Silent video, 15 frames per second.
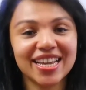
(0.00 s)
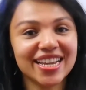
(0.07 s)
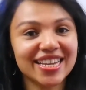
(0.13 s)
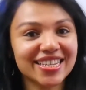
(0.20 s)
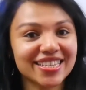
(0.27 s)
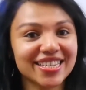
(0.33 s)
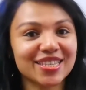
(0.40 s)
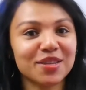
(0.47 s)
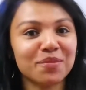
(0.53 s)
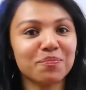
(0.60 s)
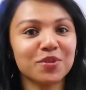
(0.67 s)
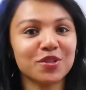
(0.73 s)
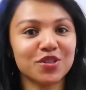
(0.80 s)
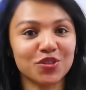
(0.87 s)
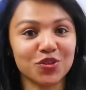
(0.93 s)
It is a
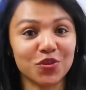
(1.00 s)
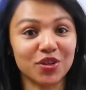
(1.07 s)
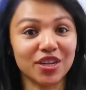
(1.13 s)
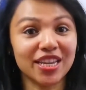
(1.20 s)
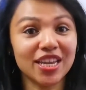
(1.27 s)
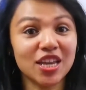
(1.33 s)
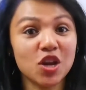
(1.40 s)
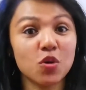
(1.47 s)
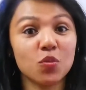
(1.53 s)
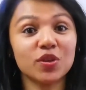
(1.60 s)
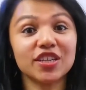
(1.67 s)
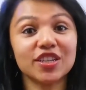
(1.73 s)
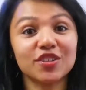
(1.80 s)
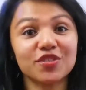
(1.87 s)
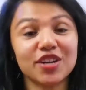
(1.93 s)
simple story
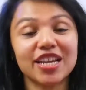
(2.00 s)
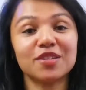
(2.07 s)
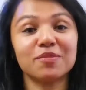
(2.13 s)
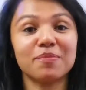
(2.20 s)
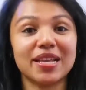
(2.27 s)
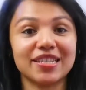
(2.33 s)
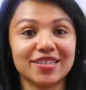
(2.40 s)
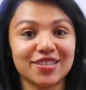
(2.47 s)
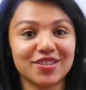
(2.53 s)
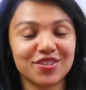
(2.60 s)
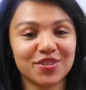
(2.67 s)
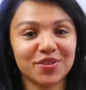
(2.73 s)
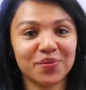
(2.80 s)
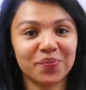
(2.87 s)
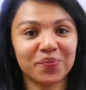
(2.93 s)
with a great message.